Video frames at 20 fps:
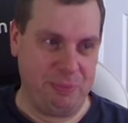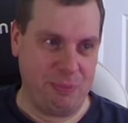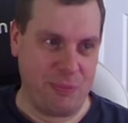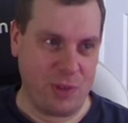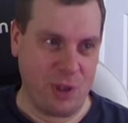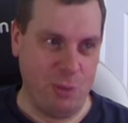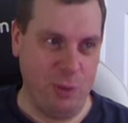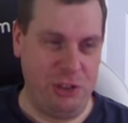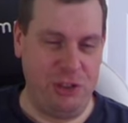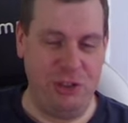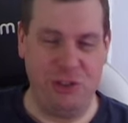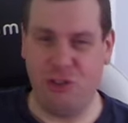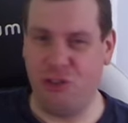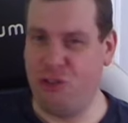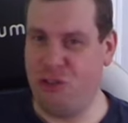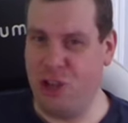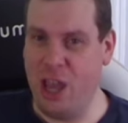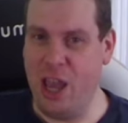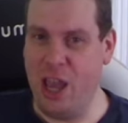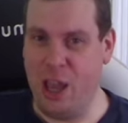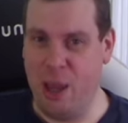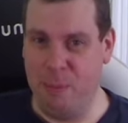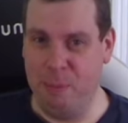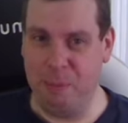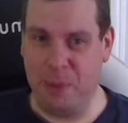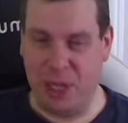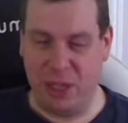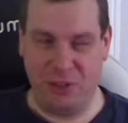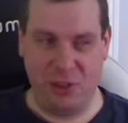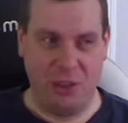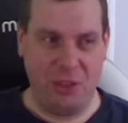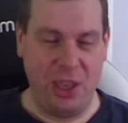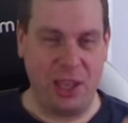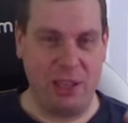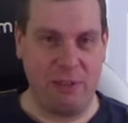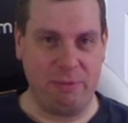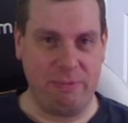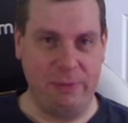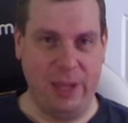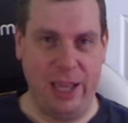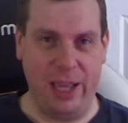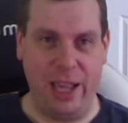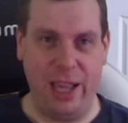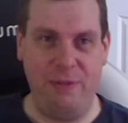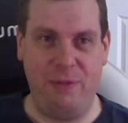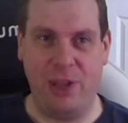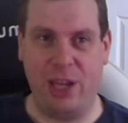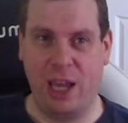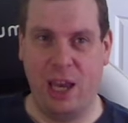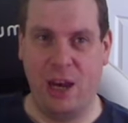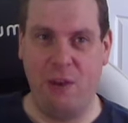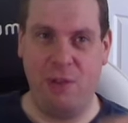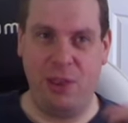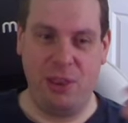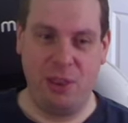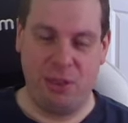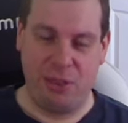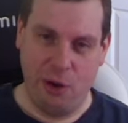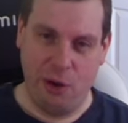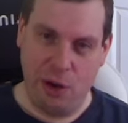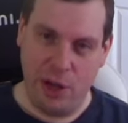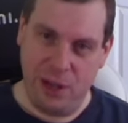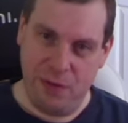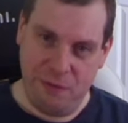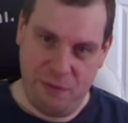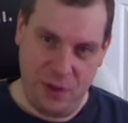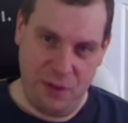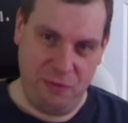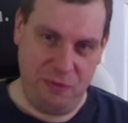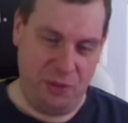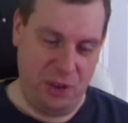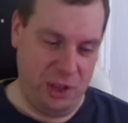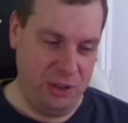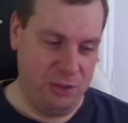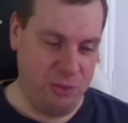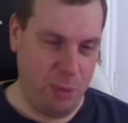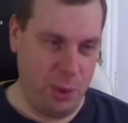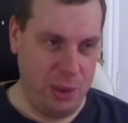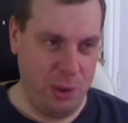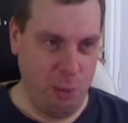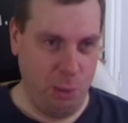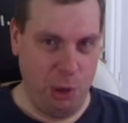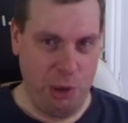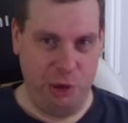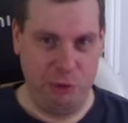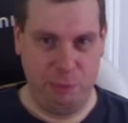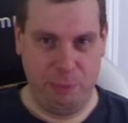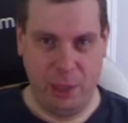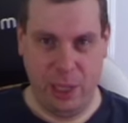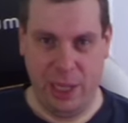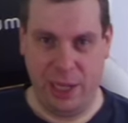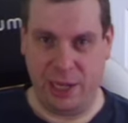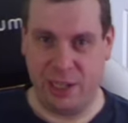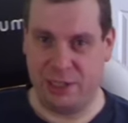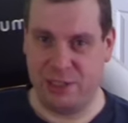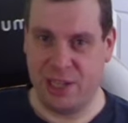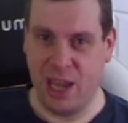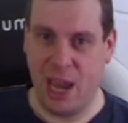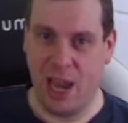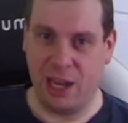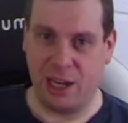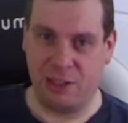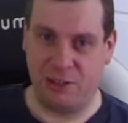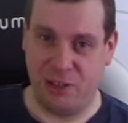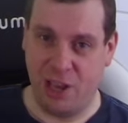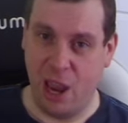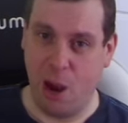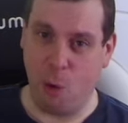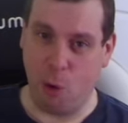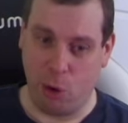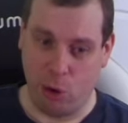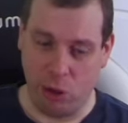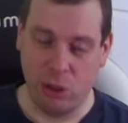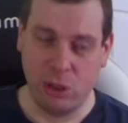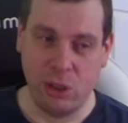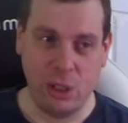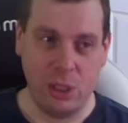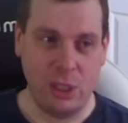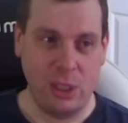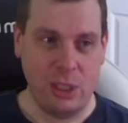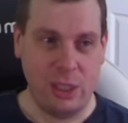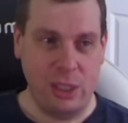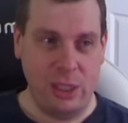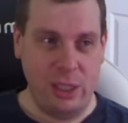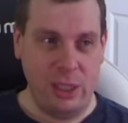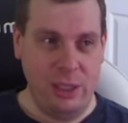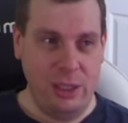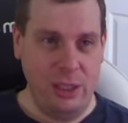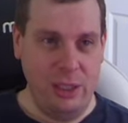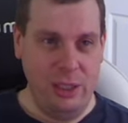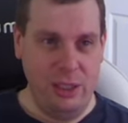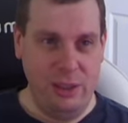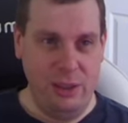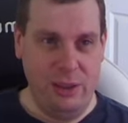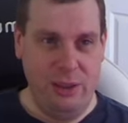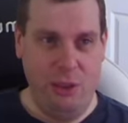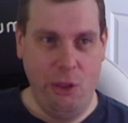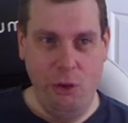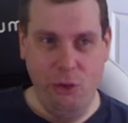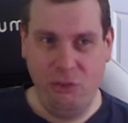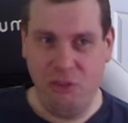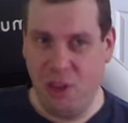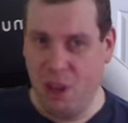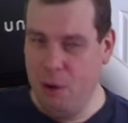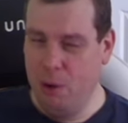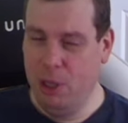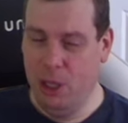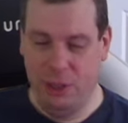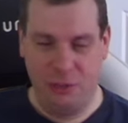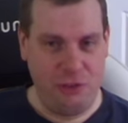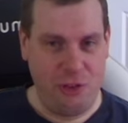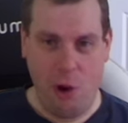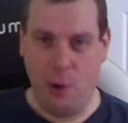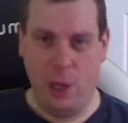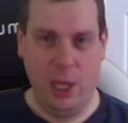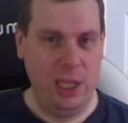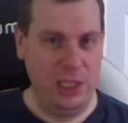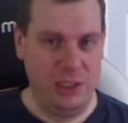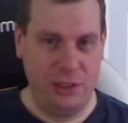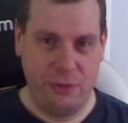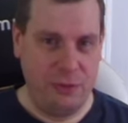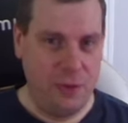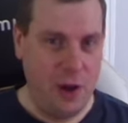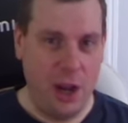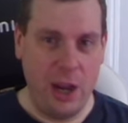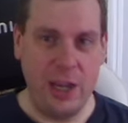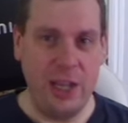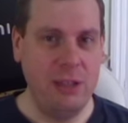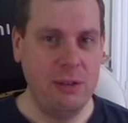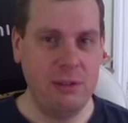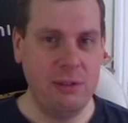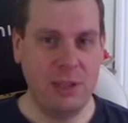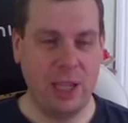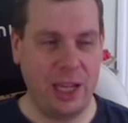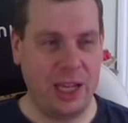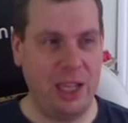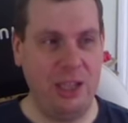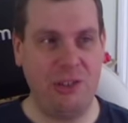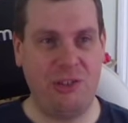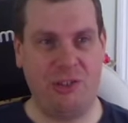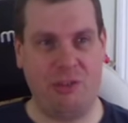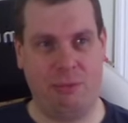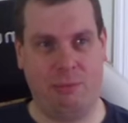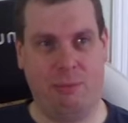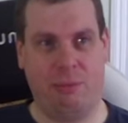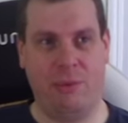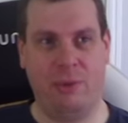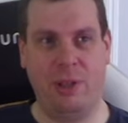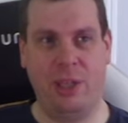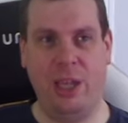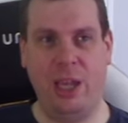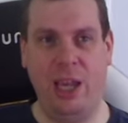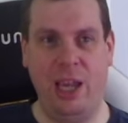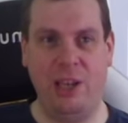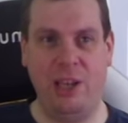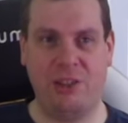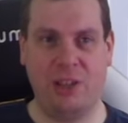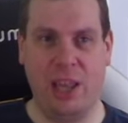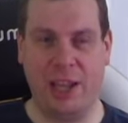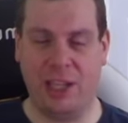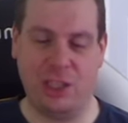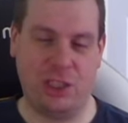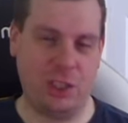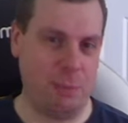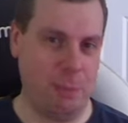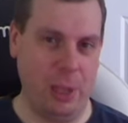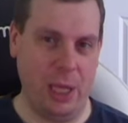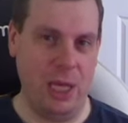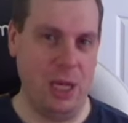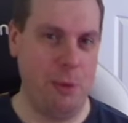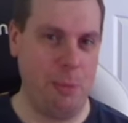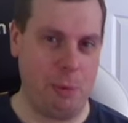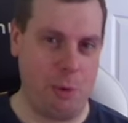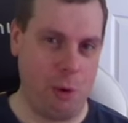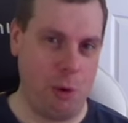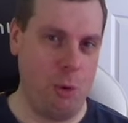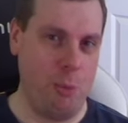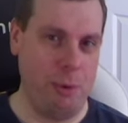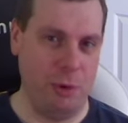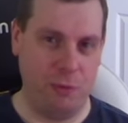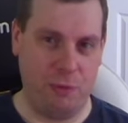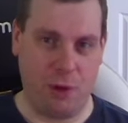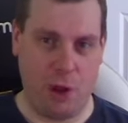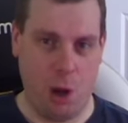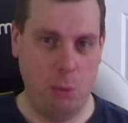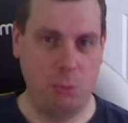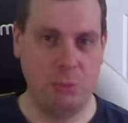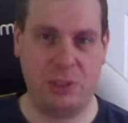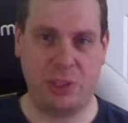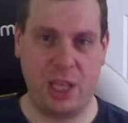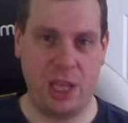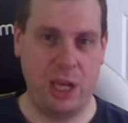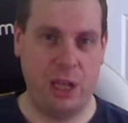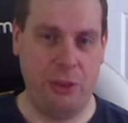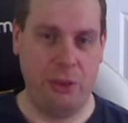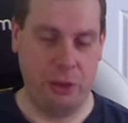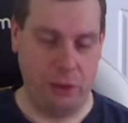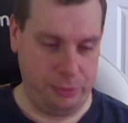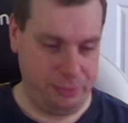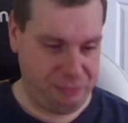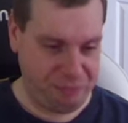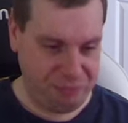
Which is a shame, because I think if you're kind of in the 30s, 50s, when the Word of Blake attack terror, those storylines are fine. Like it's like a splinter group of Comstar that,